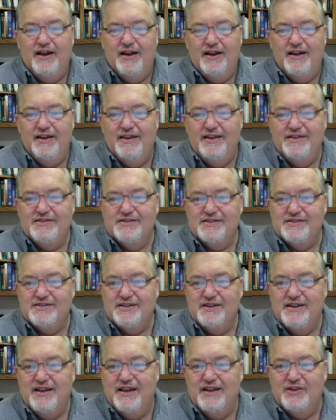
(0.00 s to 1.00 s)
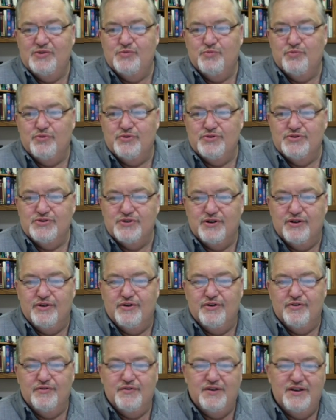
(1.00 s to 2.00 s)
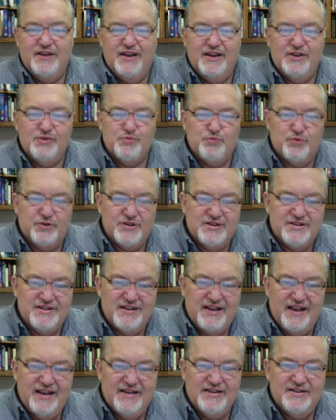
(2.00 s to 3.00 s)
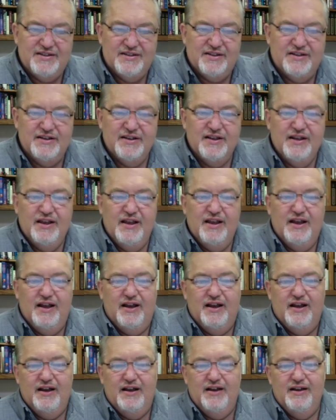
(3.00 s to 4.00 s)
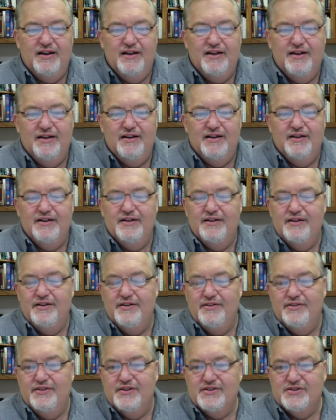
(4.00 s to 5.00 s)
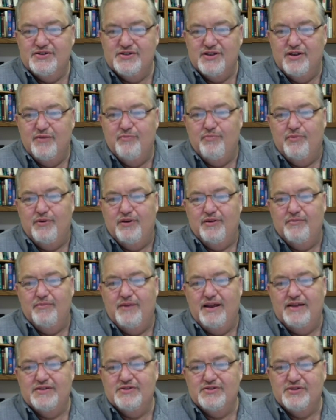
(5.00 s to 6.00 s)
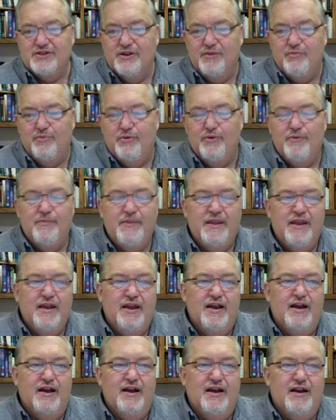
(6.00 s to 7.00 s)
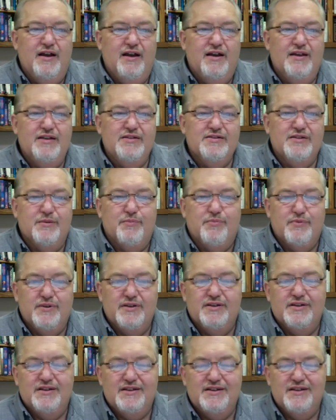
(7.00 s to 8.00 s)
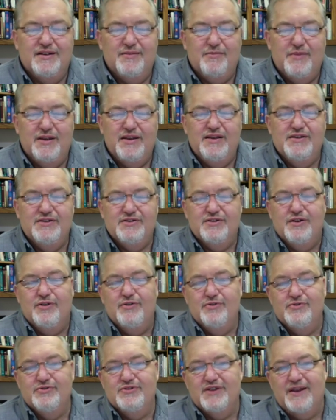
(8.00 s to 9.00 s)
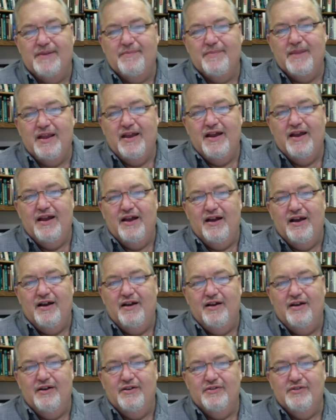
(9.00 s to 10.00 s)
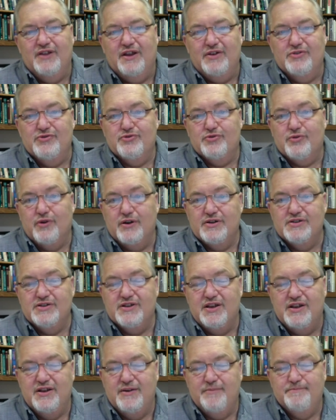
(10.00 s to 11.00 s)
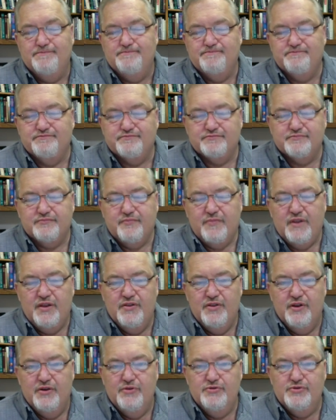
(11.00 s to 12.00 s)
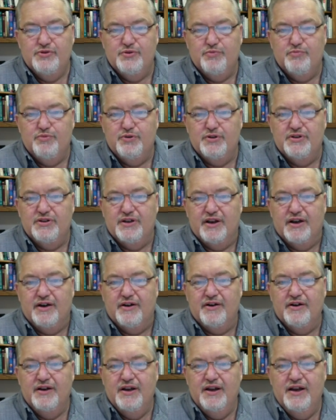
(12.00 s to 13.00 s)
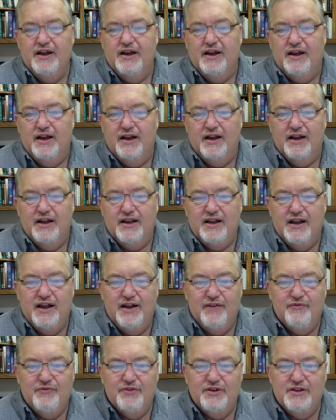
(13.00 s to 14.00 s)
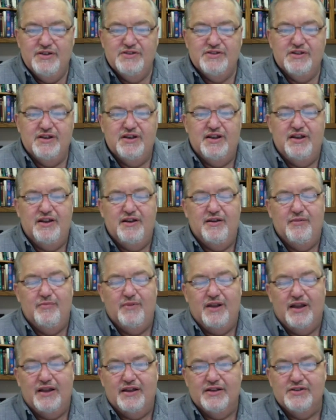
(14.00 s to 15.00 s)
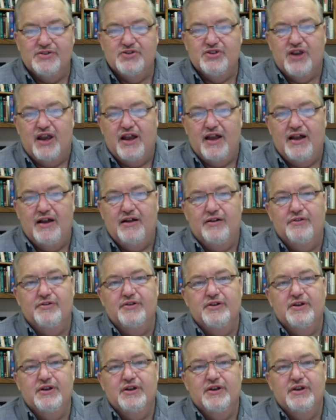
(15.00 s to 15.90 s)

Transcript: he says he has preserved, he has protected the simple. And by simple, he means those that that trust him, those who put their confidence in him like a child